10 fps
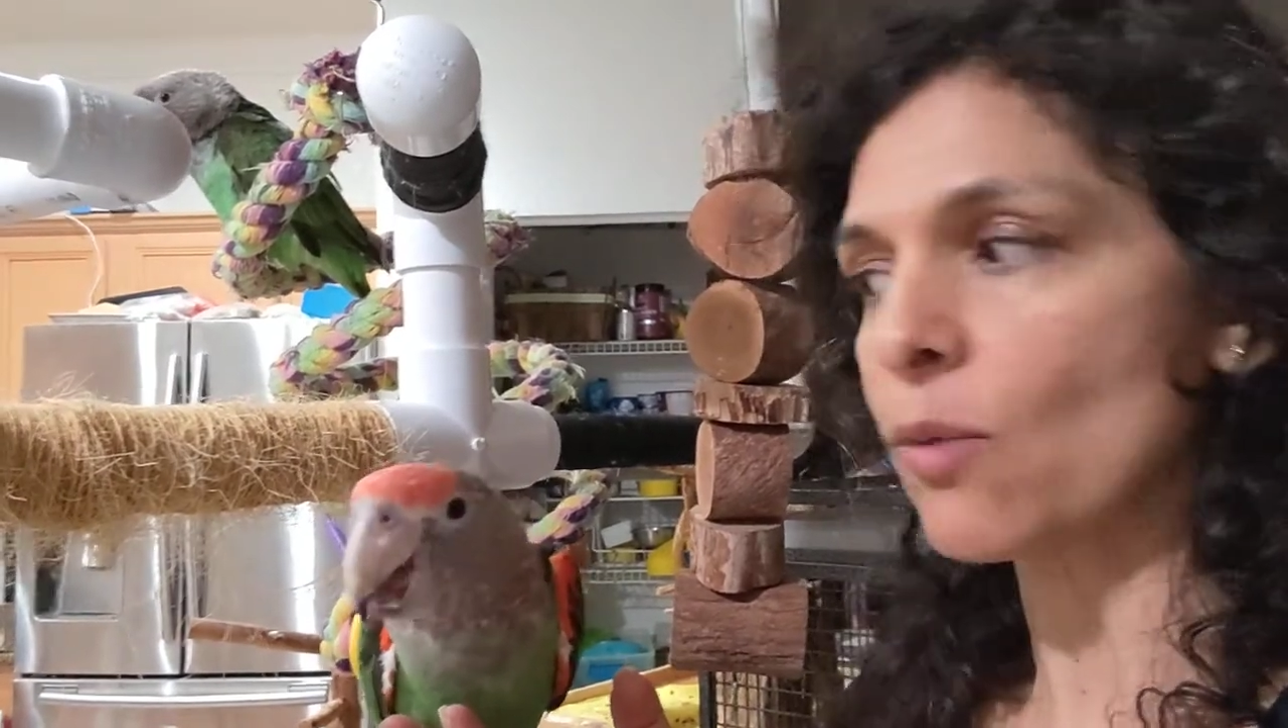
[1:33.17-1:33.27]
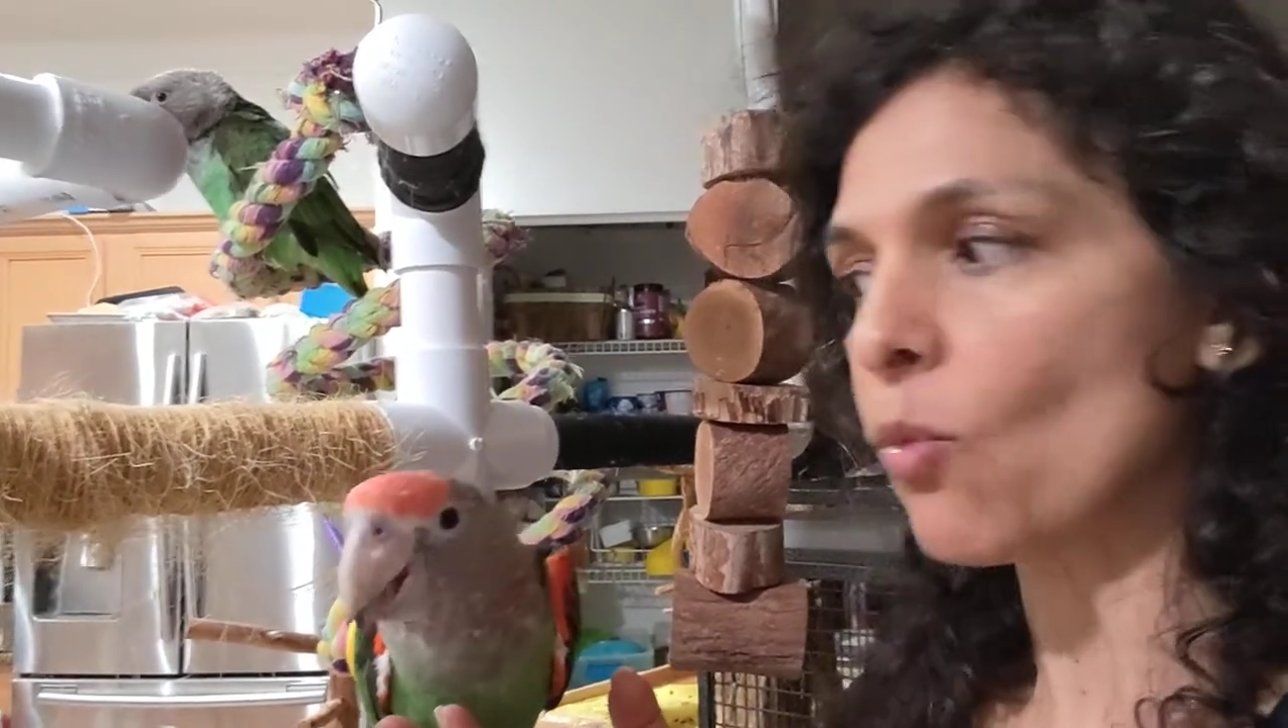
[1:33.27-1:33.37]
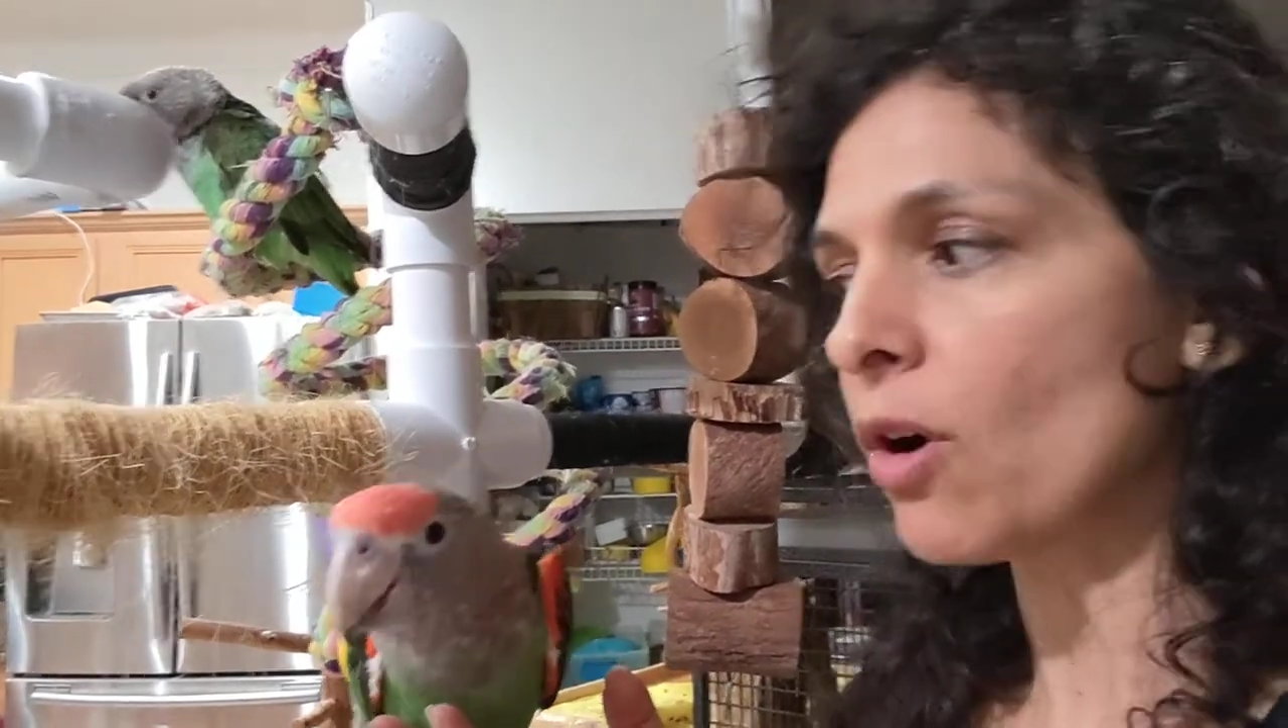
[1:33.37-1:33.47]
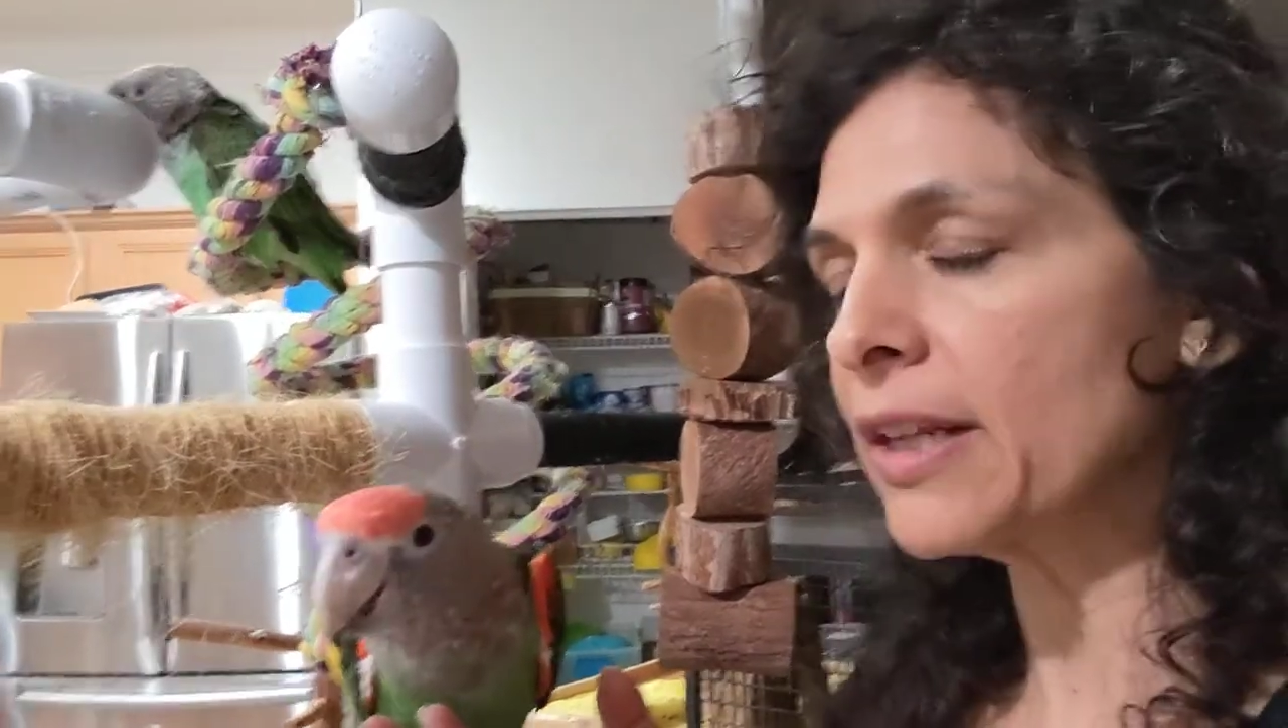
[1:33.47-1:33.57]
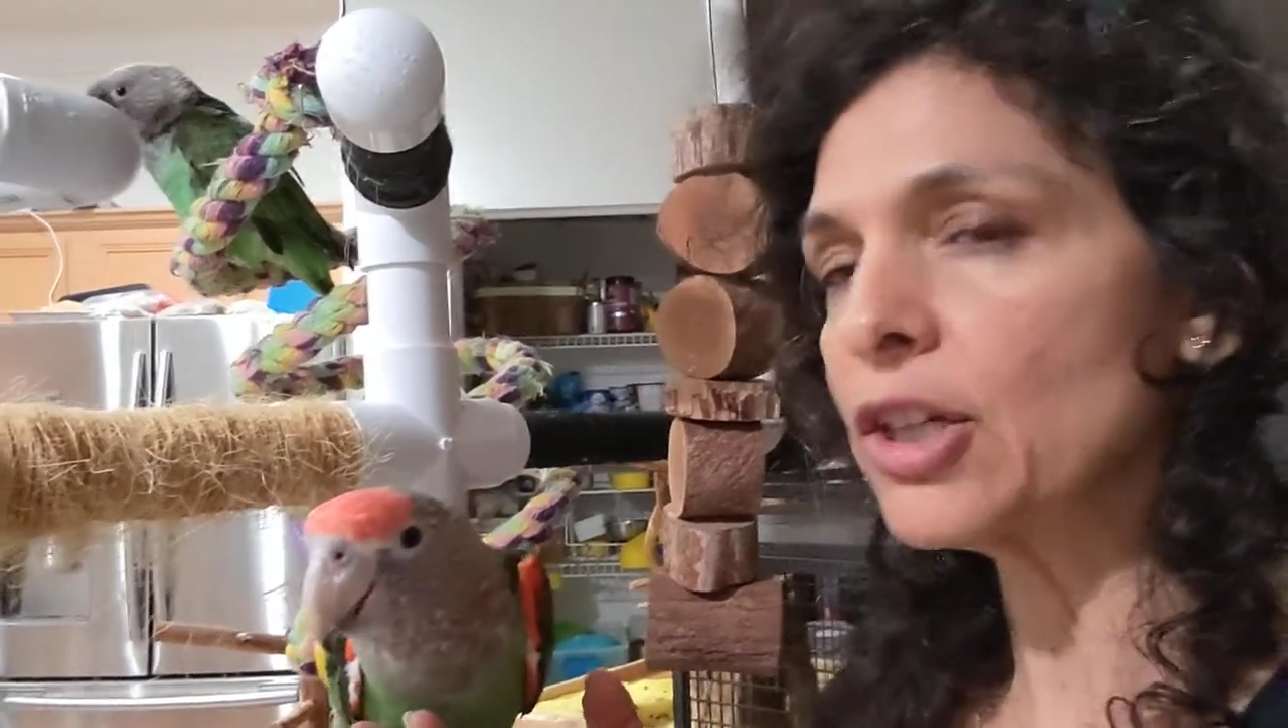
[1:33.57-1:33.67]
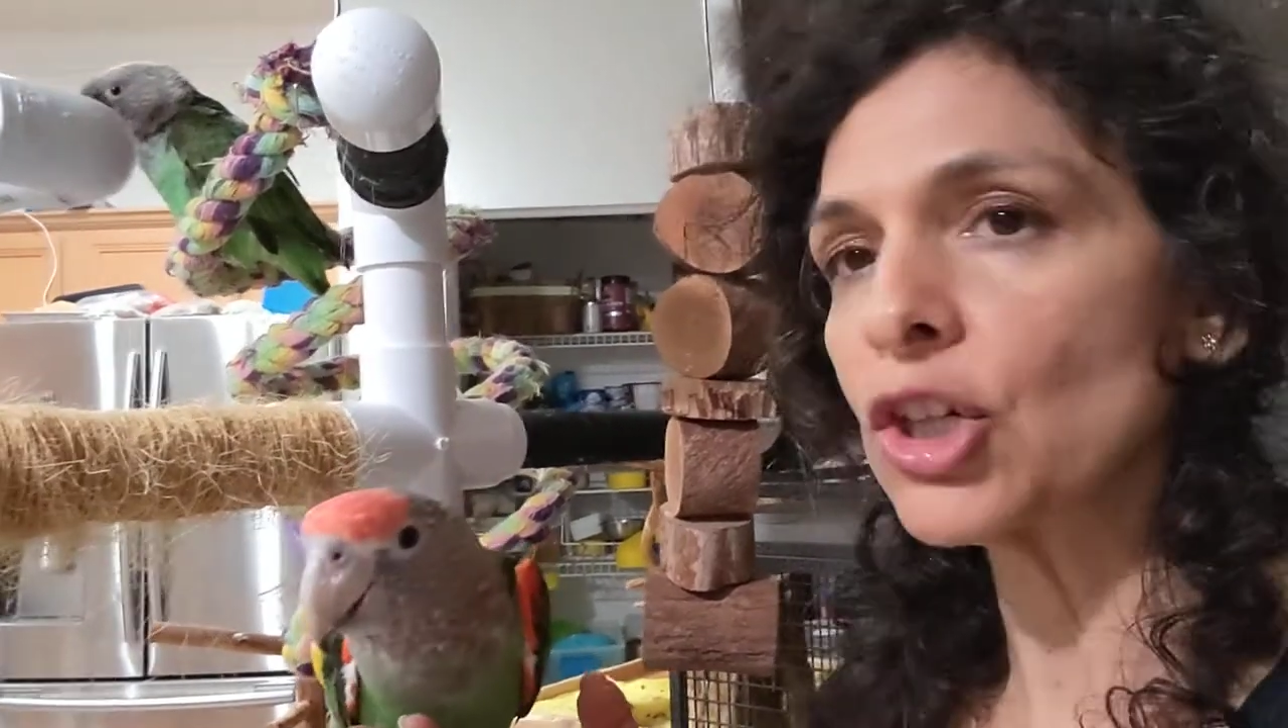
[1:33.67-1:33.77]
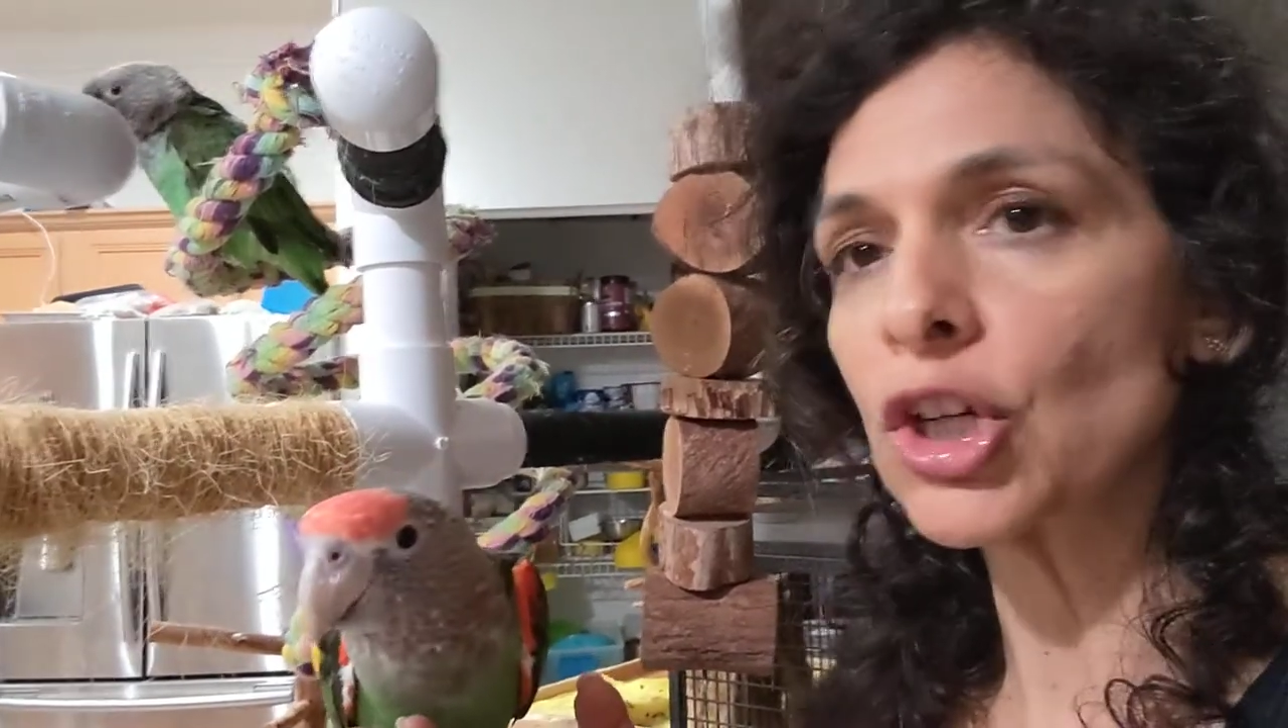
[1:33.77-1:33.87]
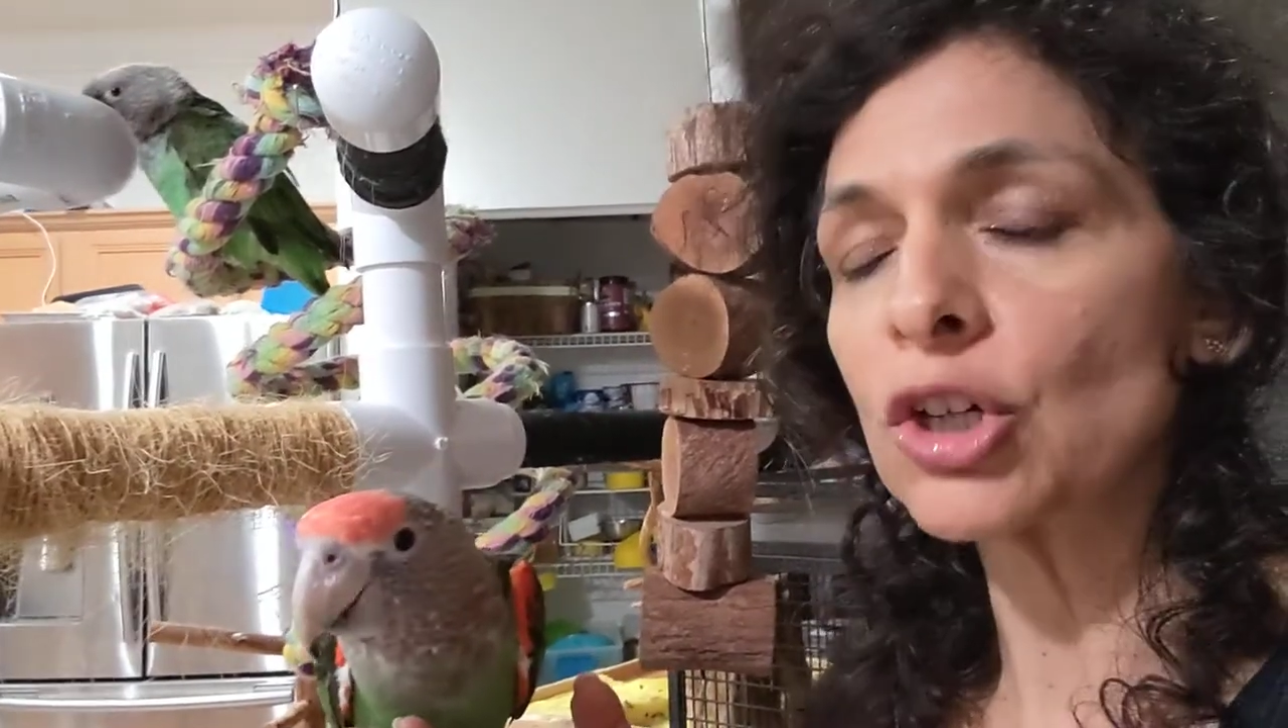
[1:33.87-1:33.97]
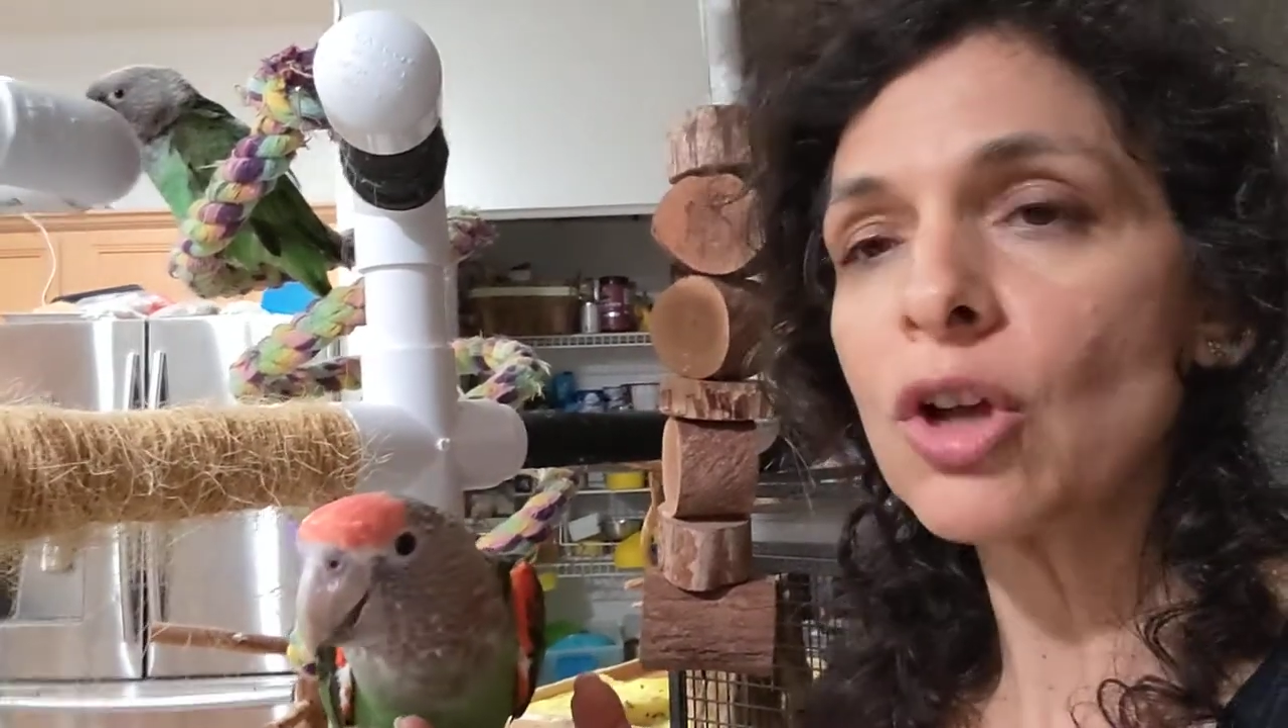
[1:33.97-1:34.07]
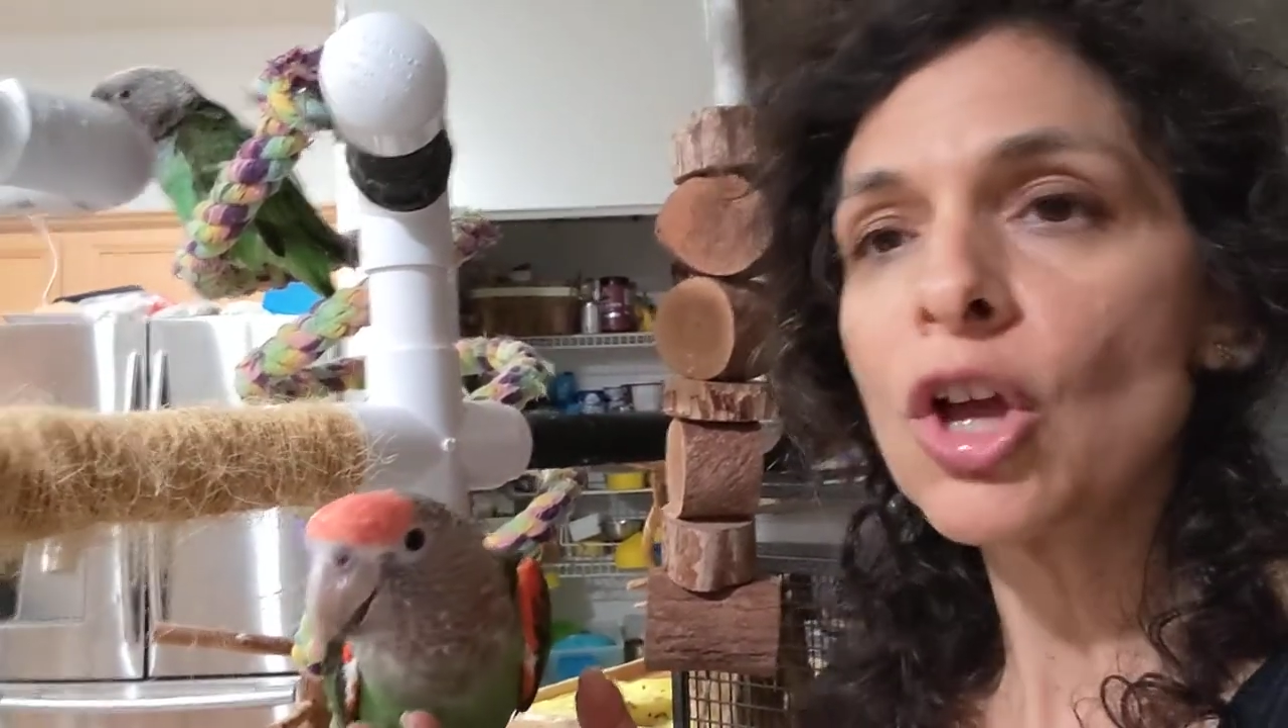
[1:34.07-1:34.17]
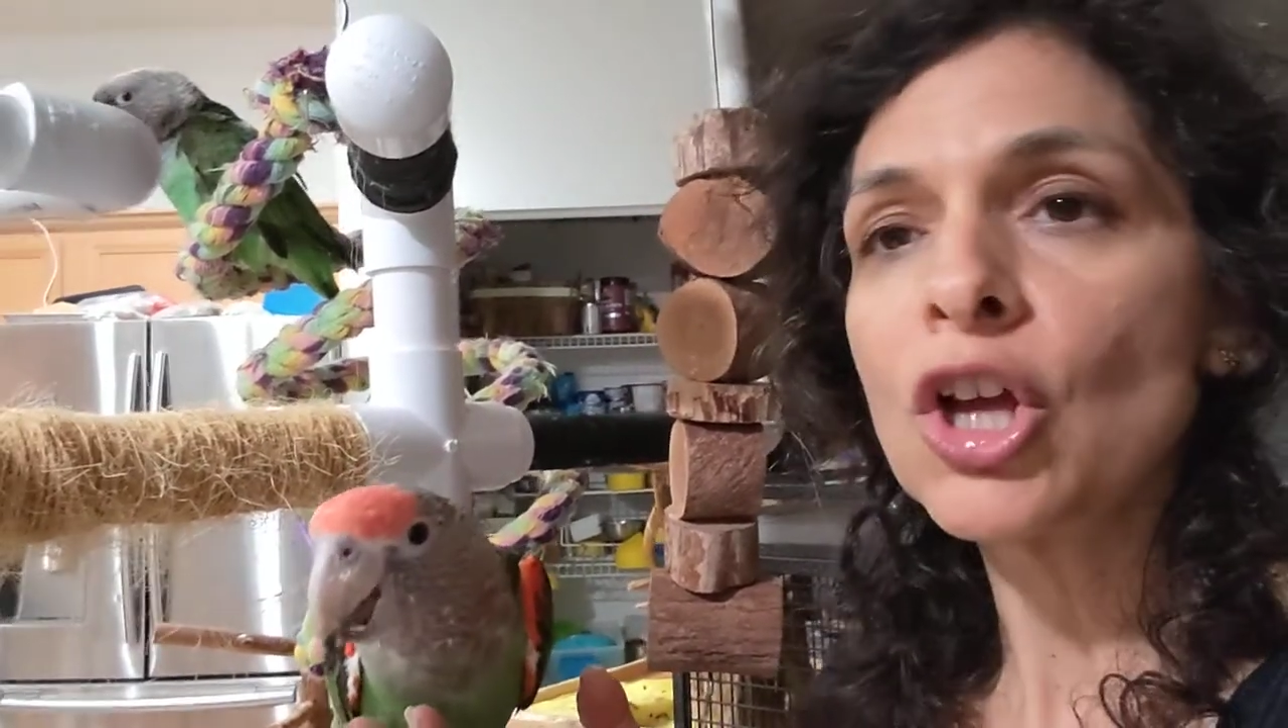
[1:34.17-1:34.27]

wanted her